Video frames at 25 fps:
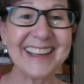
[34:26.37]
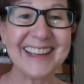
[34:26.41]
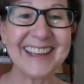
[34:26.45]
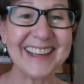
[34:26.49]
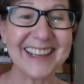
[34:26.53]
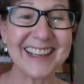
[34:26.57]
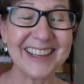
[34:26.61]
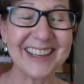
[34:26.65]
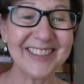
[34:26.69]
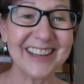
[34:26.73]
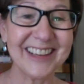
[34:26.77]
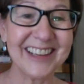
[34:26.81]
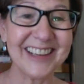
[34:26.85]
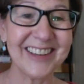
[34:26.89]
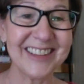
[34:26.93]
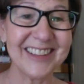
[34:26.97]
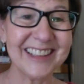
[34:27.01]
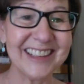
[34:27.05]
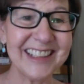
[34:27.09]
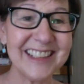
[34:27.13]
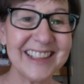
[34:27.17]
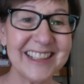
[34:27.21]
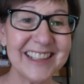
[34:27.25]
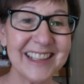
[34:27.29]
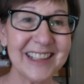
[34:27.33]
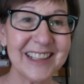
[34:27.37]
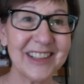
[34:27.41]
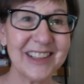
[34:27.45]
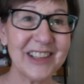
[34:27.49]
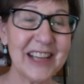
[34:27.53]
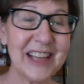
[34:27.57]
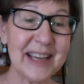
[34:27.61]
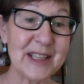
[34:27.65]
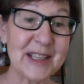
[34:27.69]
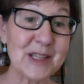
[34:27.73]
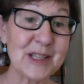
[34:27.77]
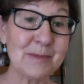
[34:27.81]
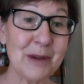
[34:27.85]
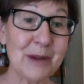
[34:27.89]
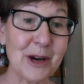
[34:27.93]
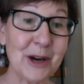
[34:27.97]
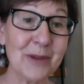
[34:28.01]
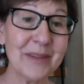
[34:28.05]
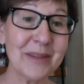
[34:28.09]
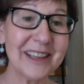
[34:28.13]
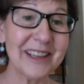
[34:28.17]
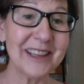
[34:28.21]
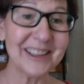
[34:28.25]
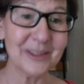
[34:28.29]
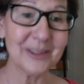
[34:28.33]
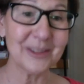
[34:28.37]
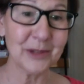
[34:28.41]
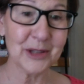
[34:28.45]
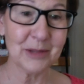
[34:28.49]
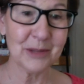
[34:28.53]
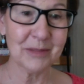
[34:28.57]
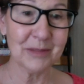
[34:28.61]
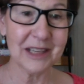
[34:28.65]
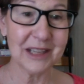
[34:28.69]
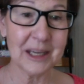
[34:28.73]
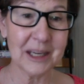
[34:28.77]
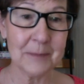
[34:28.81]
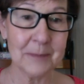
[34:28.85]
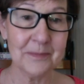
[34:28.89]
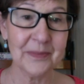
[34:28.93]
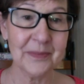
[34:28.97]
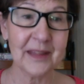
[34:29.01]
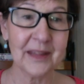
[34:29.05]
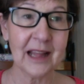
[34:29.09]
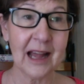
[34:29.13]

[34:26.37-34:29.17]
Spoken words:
We don't need to experiment with me.